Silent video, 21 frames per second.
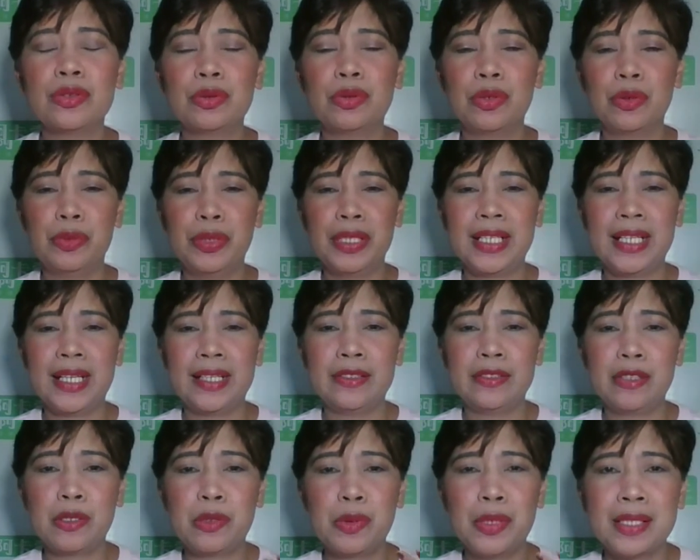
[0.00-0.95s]
or we can
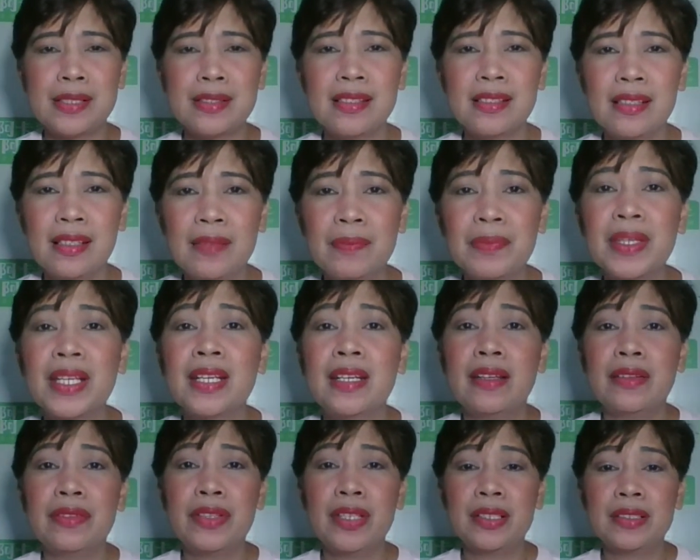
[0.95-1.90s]
request that
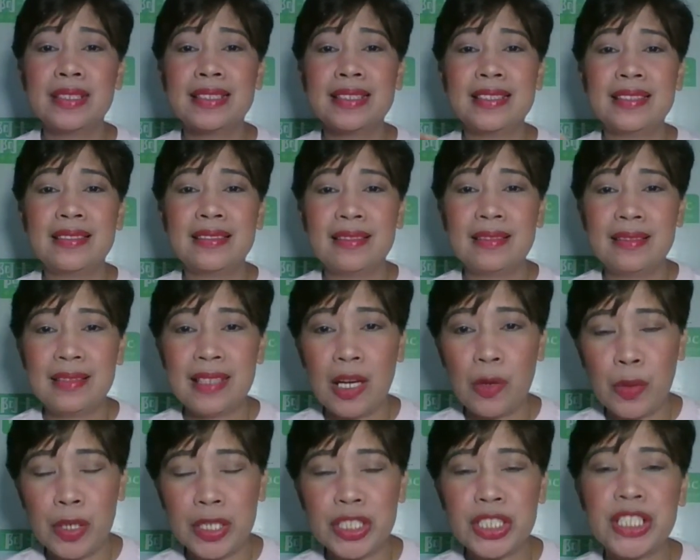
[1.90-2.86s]

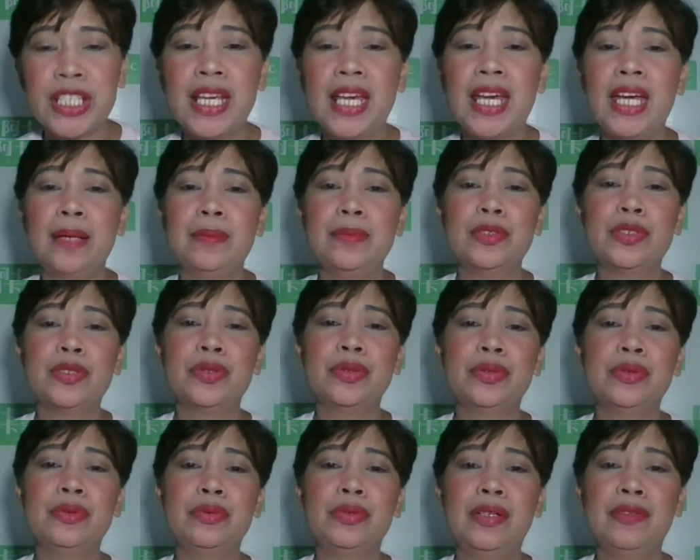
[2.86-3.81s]
our TM
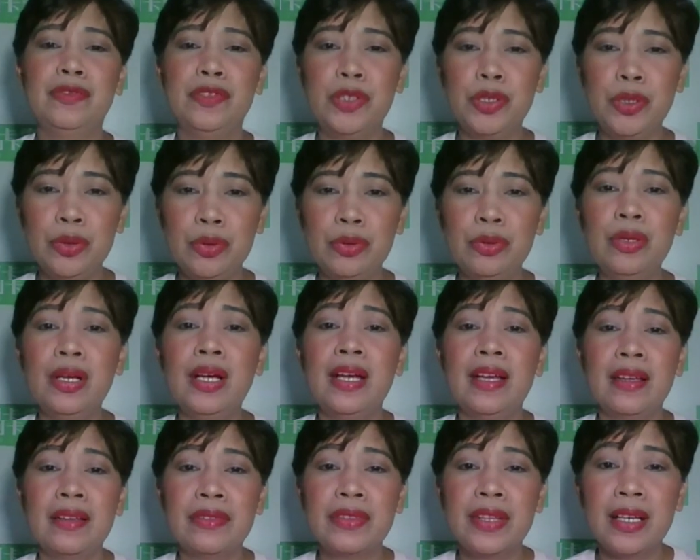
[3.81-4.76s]
to review
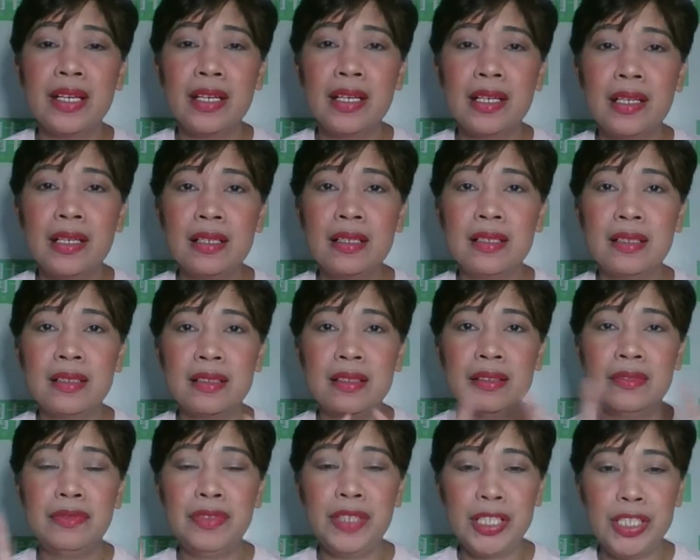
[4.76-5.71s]
the
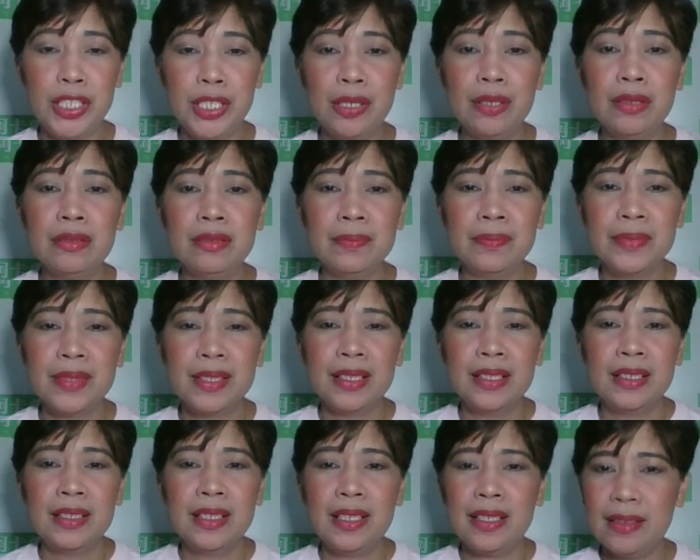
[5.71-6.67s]
video
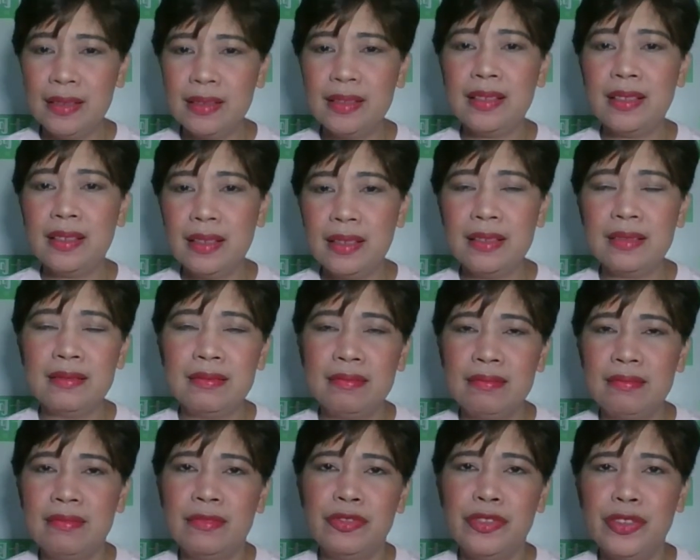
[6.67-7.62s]
and
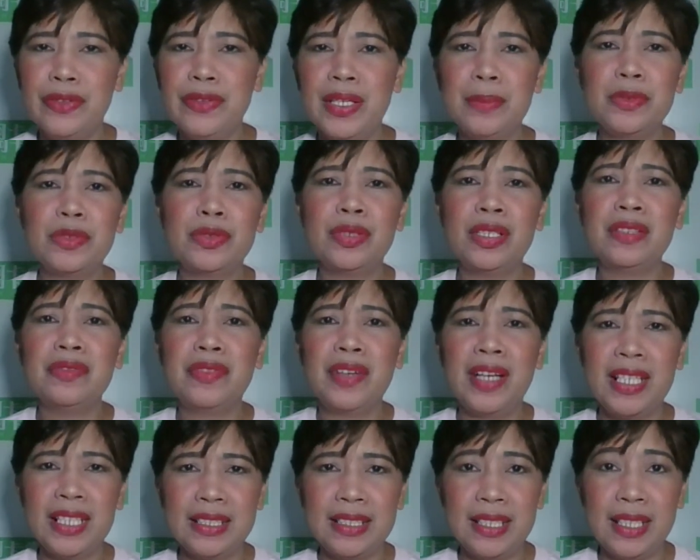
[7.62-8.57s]
for them to
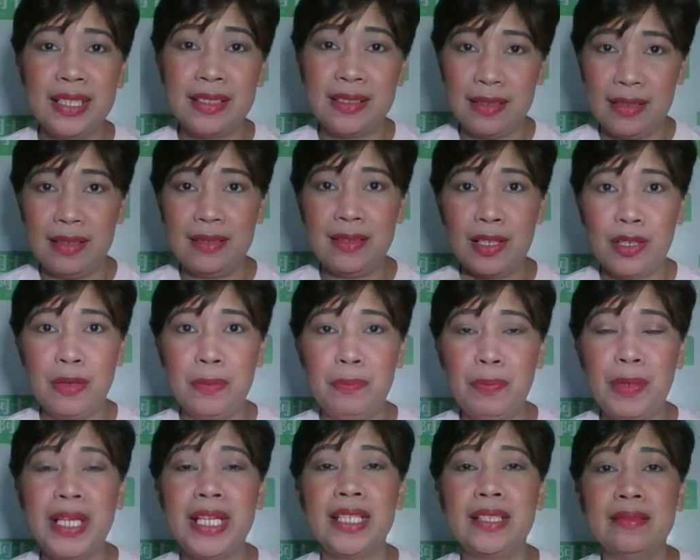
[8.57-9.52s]
invalidate the
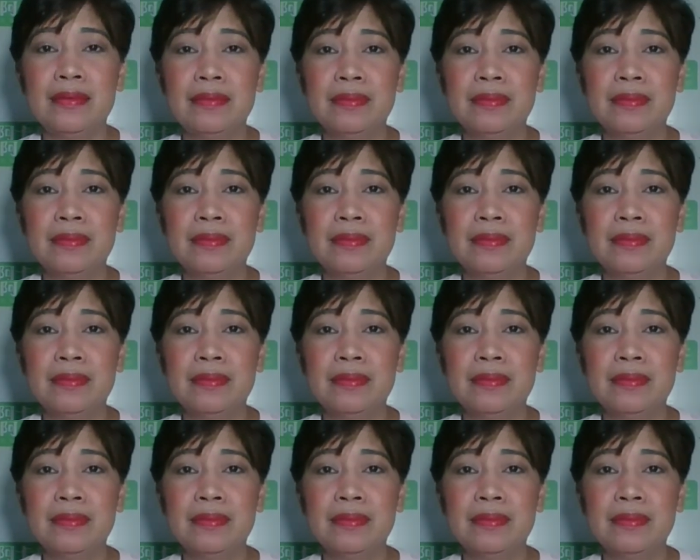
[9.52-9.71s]
complaint.